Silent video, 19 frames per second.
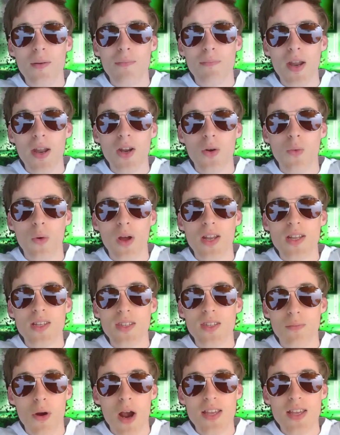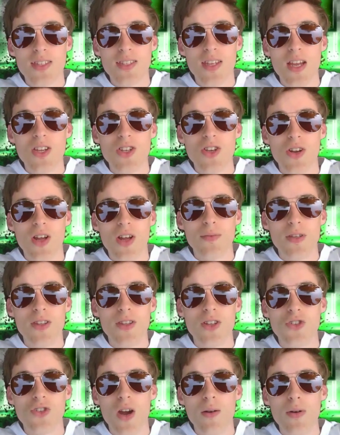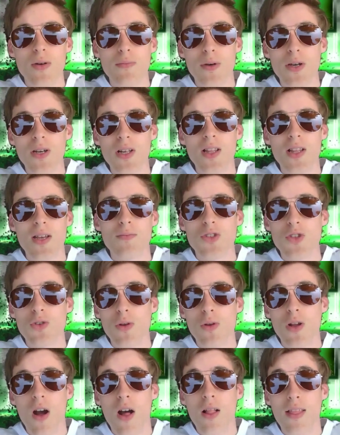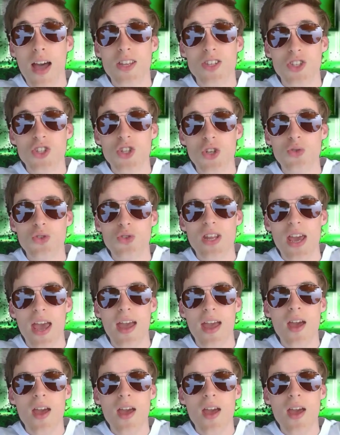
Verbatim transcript: better when a surprise guest showed up to the Drama Book Club Zoom call last Tuesday